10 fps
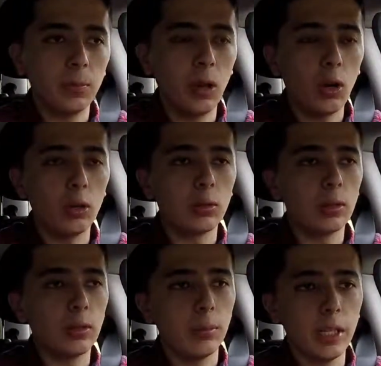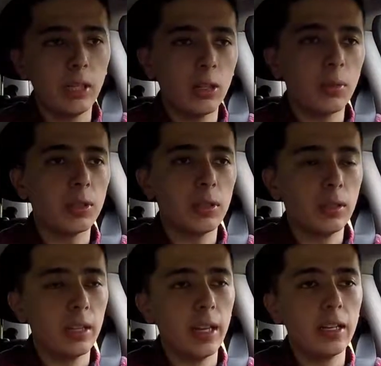old Mini Cooper,
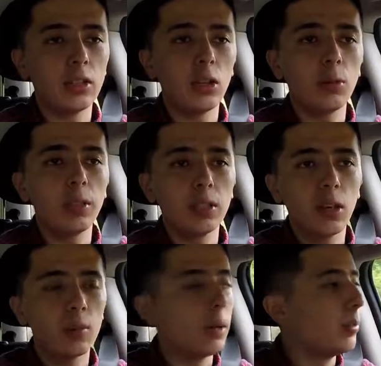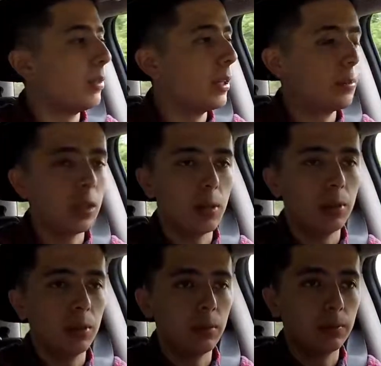and it's all been done by
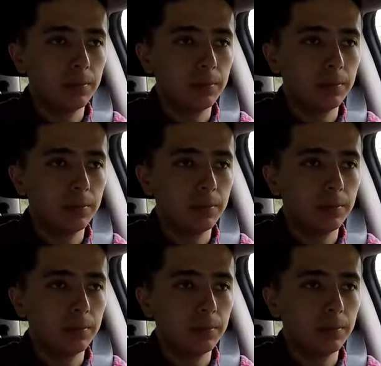BMW.